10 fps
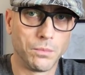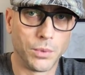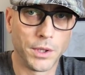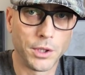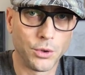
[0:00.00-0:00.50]

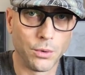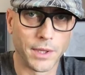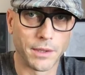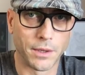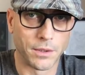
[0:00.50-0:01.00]
put the truth
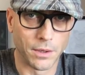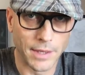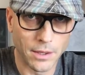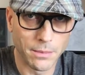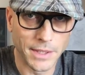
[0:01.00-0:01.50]
out there to
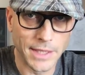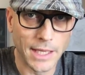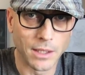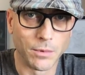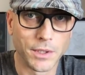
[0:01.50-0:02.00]
tell them
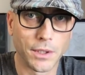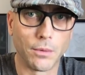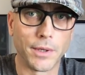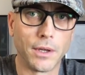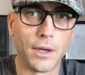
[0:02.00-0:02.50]
exactly what's
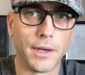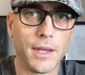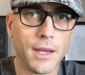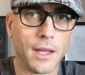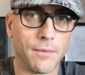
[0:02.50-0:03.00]
going on
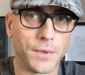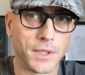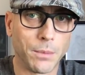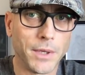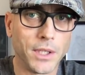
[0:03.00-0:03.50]
and for
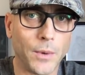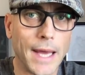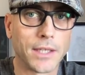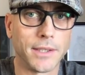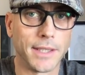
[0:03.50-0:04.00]
somebody to
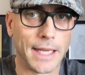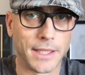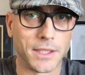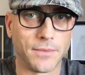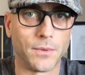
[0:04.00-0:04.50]
actually take
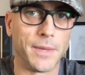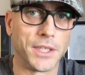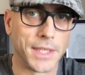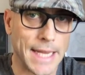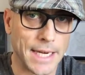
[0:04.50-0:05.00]
this
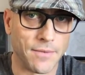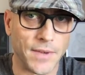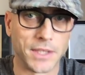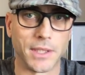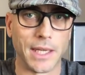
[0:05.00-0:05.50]
information and
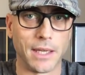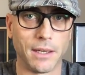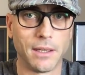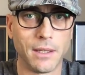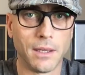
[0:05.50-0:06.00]
investigate it.
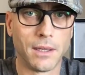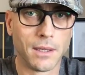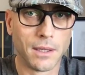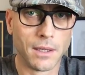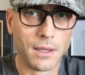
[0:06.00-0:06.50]

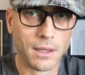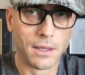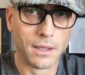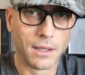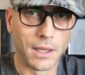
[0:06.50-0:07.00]

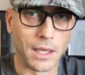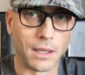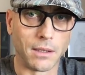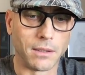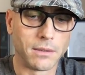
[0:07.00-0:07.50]

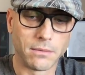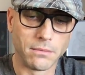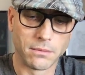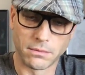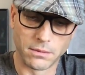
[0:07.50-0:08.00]
And
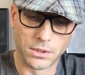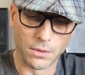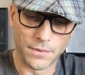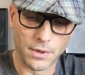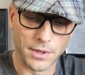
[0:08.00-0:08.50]
so
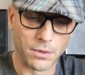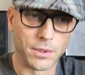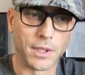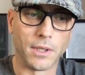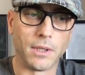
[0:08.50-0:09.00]
far, the
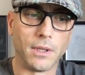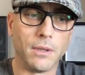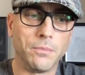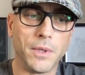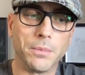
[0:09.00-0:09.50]

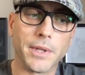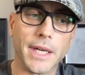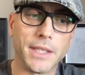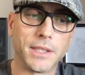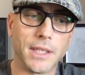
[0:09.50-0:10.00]
only people that
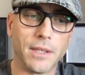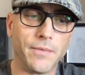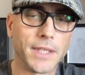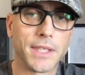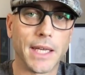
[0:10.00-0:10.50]
I see
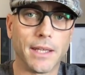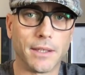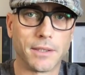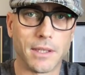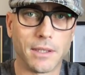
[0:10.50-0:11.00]
investigating
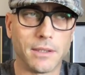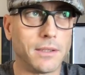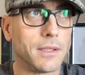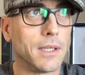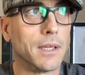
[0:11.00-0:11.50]
this thing
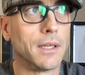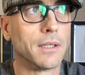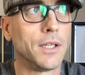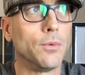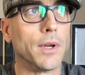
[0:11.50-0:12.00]
is uh,
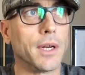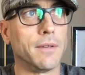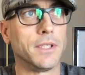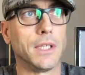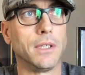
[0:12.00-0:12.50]
QAnon. I
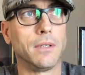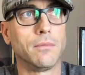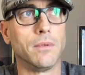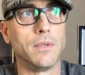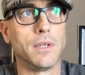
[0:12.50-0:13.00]
see
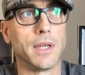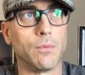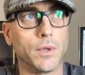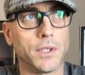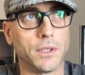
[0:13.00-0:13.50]
the
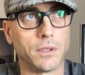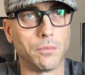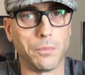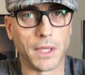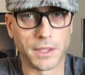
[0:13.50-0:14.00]
which is
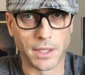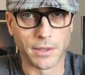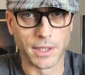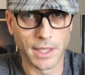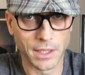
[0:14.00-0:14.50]

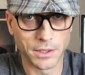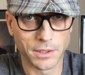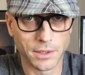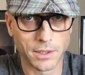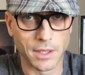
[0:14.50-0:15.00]
military
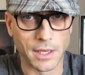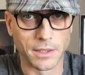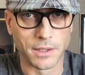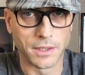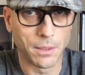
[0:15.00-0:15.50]
intelligence that
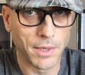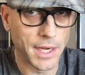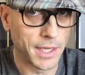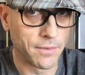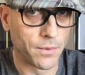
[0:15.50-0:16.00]
is
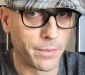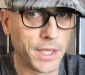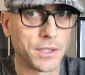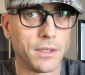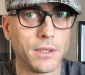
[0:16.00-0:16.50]
disseminating
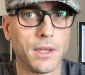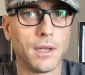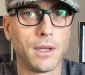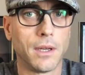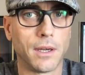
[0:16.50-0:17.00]
information
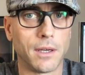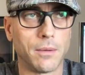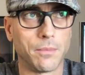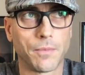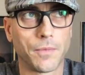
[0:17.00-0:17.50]

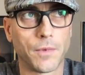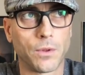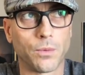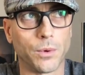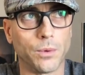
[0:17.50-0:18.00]
um,
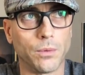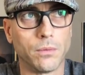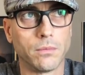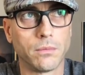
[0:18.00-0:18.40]
through